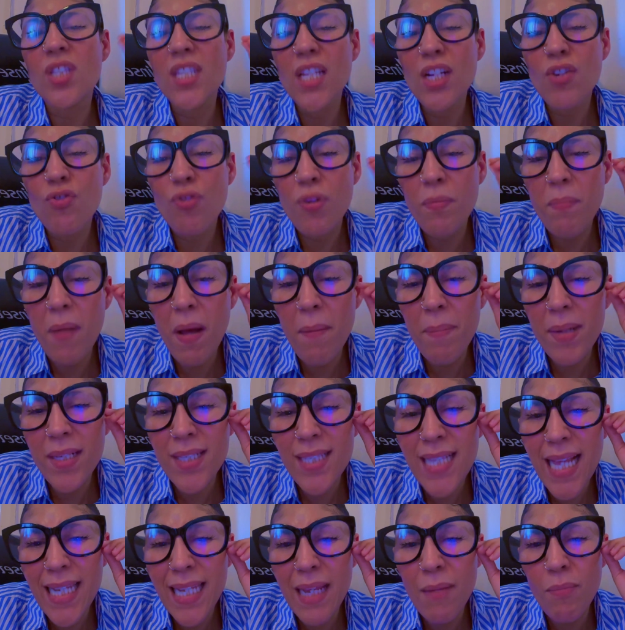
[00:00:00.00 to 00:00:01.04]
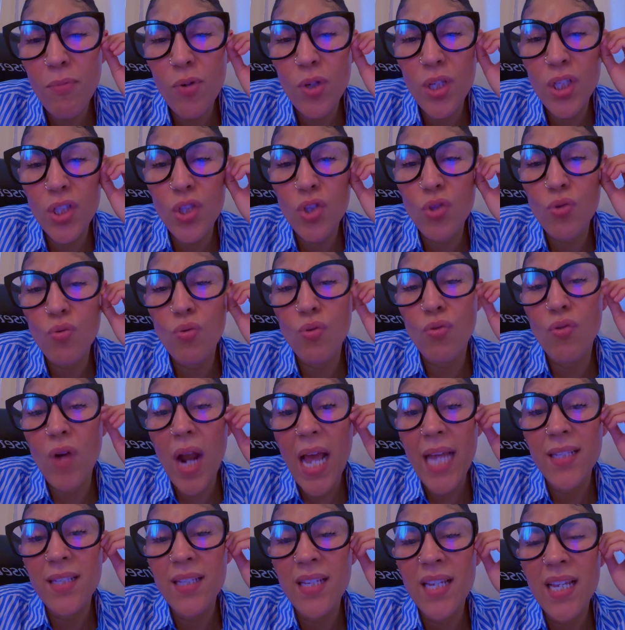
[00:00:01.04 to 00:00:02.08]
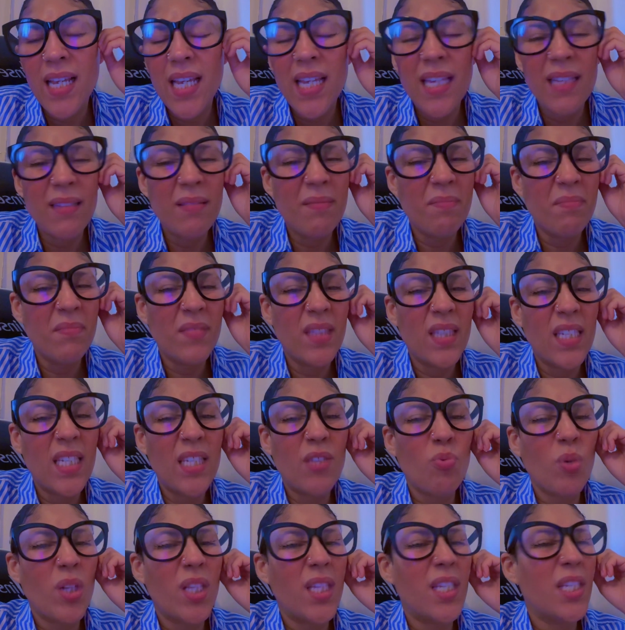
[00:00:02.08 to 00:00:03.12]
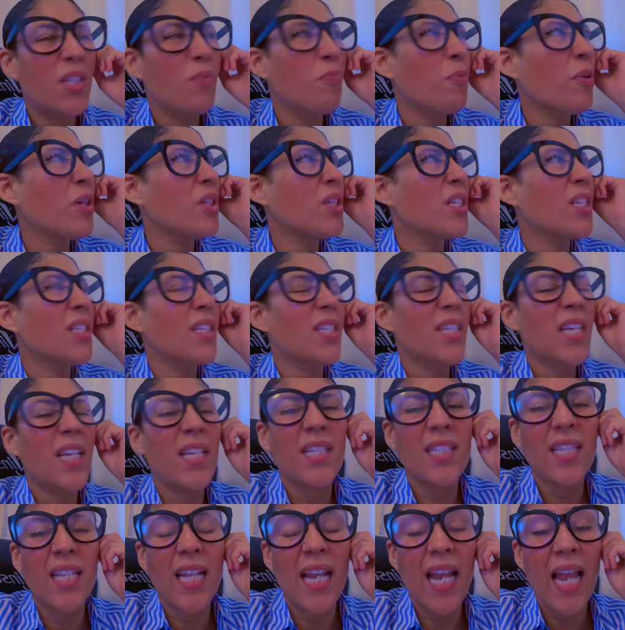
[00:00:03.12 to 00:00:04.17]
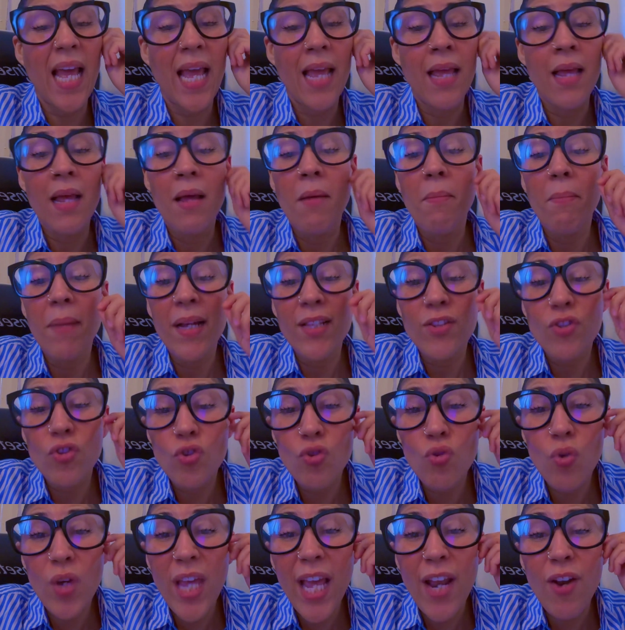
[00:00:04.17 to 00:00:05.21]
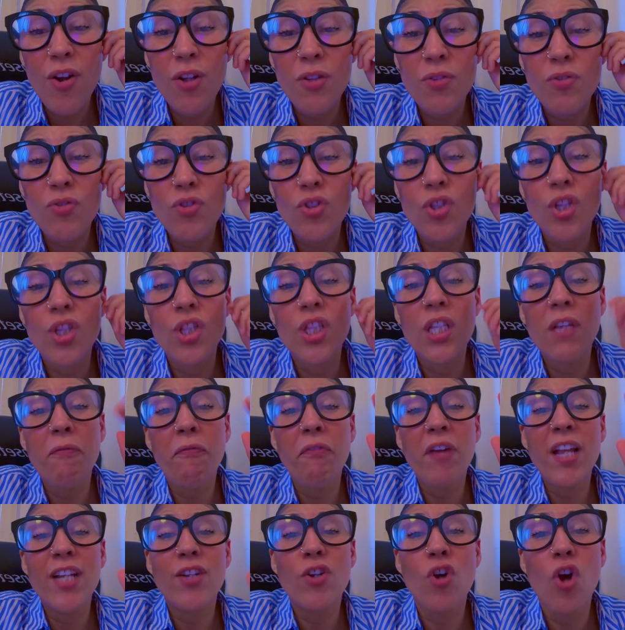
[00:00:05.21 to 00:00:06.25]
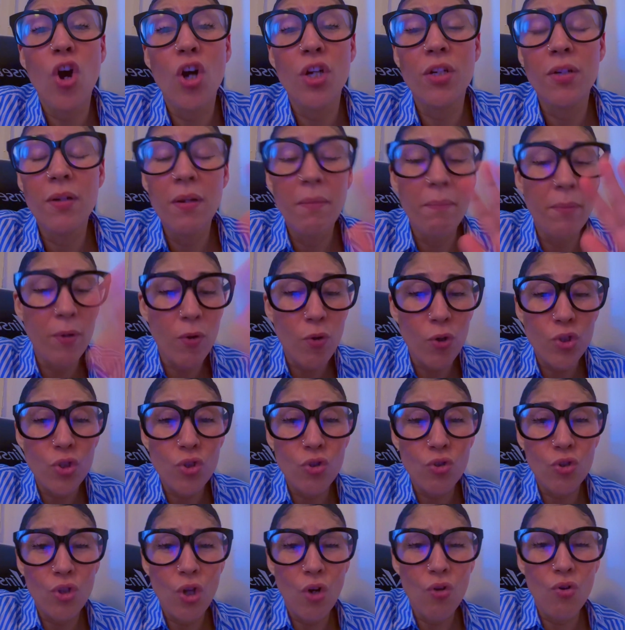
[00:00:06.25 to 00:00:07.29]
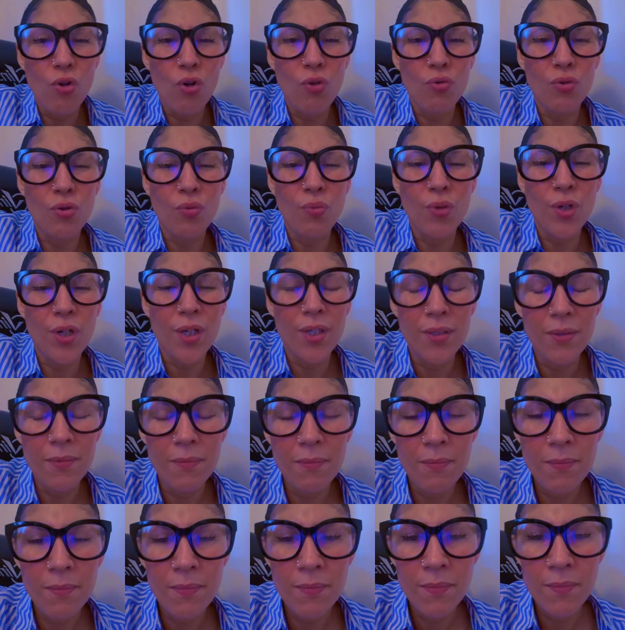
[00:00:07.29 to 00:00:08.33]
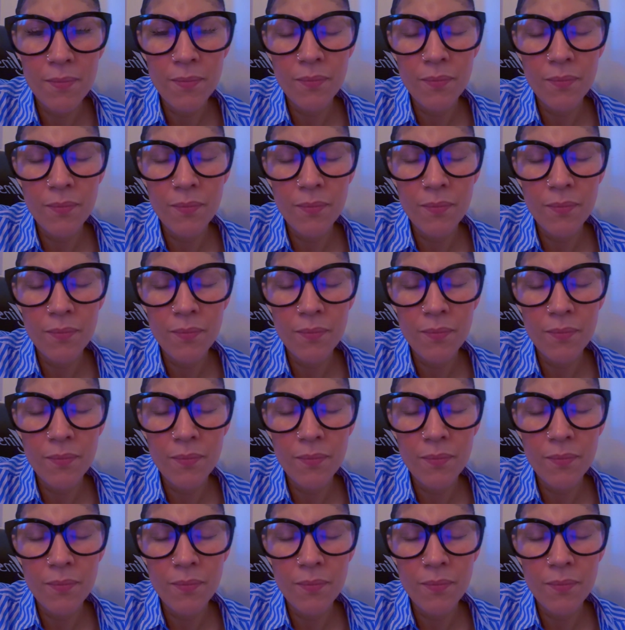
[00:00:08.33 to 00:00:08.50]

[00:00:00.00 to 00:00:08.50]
You still remember Sunday morning school, right? This what this person is saying is a lie. But you cannot defend God because you don't know the word.